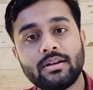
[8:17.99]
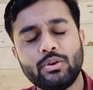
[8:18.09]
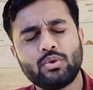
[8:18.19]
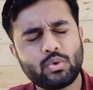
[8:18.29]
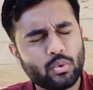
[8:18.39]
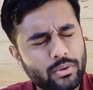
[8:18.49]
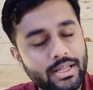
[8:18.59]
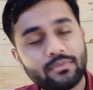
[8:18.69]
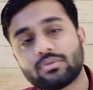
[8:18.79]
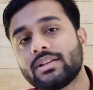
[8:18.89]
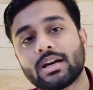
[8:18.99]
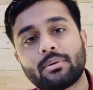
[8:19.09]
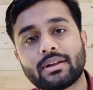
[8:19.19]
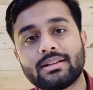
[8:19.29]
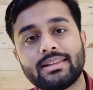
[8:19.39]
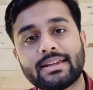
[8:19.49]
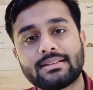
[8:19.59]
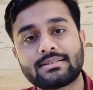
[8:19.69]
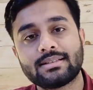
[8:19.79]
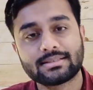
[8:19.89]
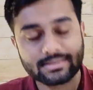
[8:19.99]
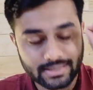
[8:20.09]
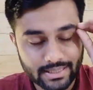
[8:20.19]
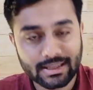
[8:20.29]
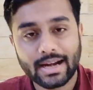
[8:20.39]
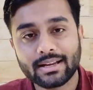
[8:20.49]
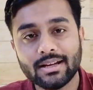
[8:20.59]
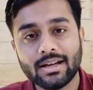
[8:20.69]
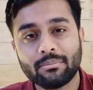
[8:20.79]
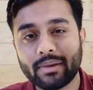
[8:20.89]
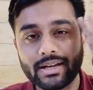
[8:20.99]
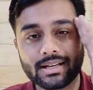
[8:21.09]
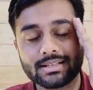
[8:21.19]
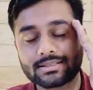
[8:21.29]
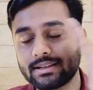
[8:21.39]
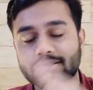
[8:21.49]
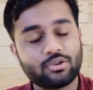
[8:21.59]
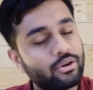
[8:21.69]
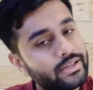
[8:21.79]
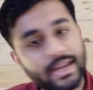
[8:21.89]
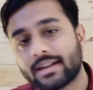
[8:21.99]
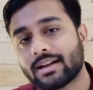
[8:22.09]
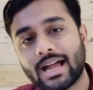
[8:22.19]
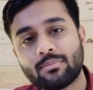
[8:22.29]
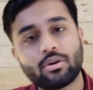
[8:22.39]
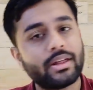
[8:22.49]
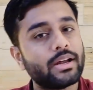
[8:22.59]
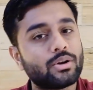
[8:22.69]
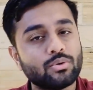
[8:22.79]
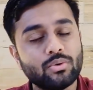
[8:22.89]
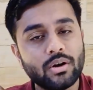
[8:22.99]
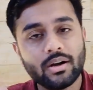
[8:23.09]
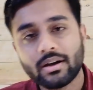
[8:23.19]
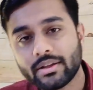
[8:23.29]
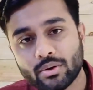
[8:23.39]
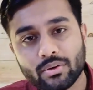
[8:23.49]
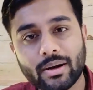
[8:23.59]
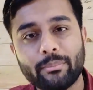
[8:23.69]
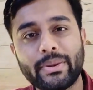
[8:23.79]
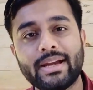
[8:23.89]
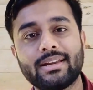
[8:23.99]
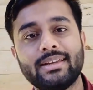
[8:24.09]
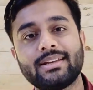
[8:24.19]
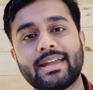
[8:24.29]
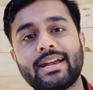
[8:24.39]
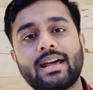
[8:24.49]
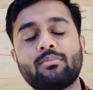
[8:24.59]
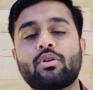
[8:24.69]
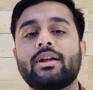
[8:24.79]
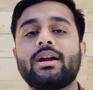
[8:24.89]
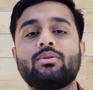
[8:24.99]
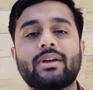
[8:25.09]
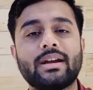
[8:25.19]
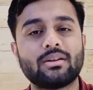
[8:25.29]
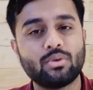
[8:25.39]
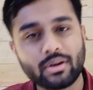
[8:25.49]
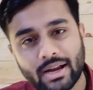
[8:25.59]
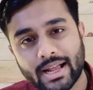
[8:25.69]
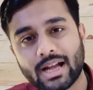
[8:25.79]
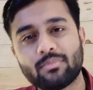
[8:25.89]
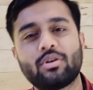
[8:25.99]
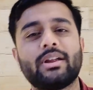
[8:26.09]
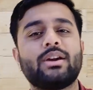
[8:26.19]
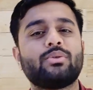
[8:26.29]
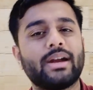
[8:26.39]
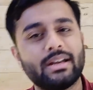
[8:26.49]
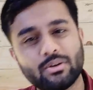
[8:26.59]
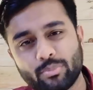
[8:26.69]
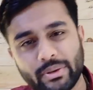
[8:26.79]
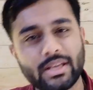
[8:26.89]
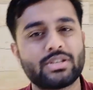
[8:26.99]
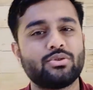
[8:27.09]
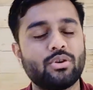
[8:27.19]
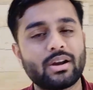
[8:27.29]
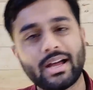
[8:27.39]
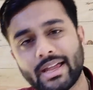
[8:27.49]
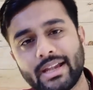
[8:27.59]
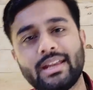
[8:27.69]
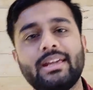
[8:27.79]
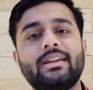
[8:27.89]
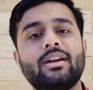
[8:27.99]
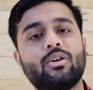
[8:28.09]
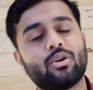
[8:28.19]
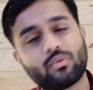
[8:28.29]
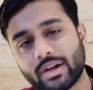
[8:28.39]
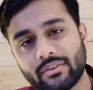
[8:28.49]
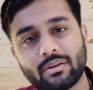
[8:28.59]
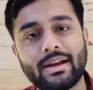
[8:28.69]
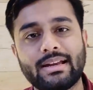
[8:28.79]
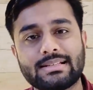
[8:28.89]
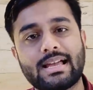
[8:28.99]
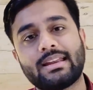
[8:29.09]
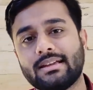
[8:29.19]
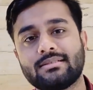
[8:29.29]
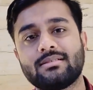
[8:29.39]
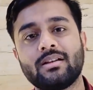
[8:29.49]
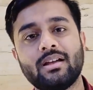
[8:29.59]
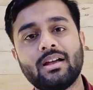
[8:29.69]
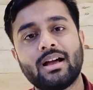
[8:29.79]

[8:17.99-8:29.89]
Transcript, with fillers: You don't have to think about anything else. Just think that my task is not GATE. I'm not here to, compete in GATE. I'm not here to get a good rank. I'm not here to get into PSU or IIT or whatever my desire is.